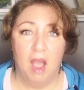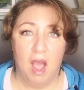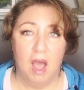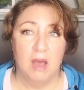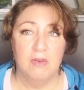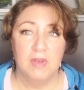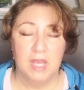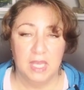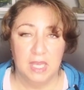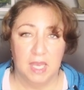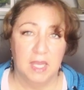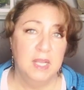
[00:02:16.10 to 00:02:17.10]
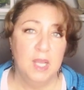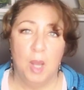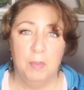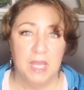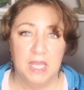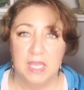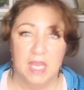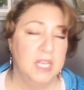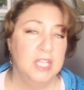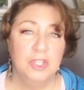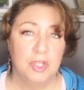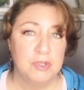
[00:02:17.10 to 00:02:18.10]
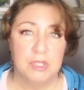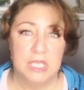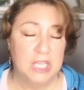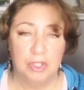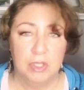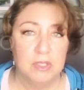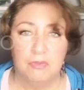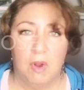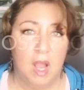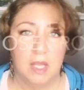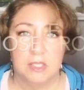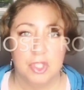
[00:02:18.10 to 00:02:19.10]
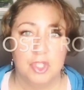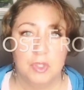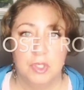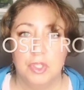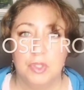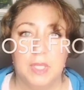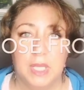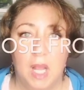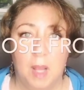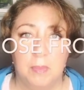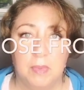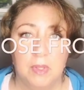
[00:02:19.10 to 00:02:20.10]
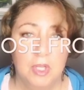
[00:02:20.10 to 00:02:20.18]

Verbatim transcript: of getting up and getting those eat those frogs as soon as you get up.